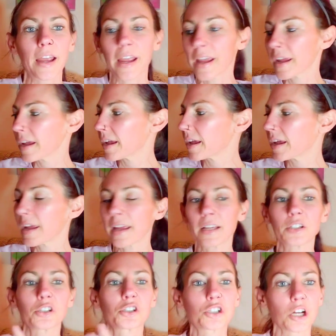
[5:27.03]
It
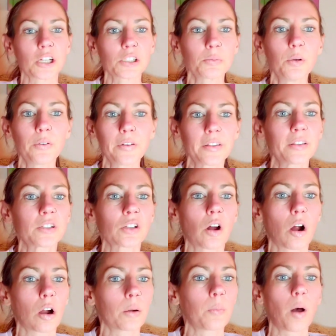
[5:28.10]
is just moving this
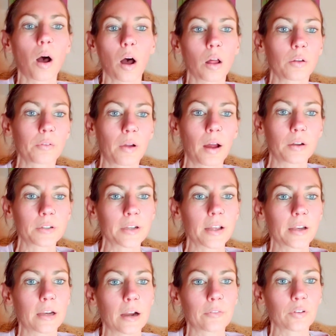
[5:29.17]
arm all around
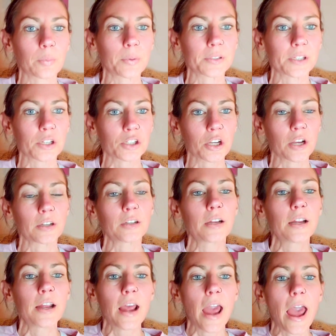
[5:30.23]
in every position
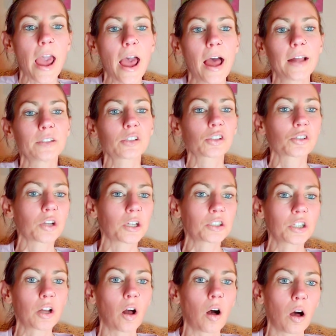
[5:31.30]
and
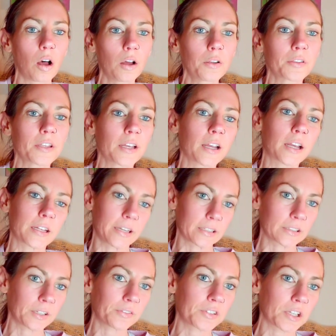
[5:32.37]
stretching all the
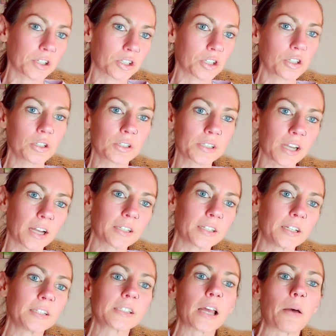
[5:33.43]
connective tissues,
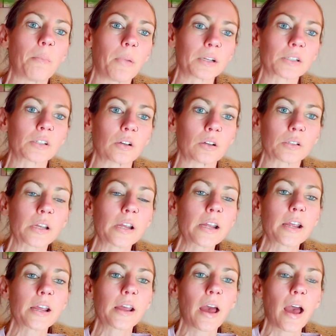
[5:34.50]
tendons, and muscles
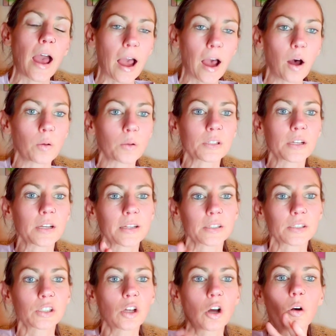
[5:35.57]
out
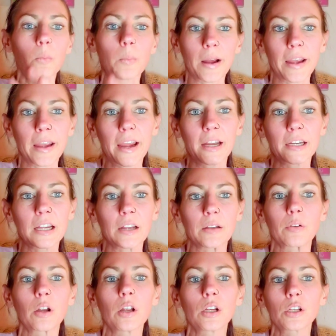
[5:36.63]
so my hand
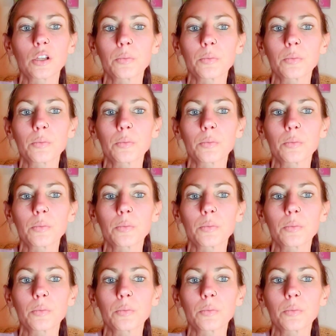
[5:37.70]
can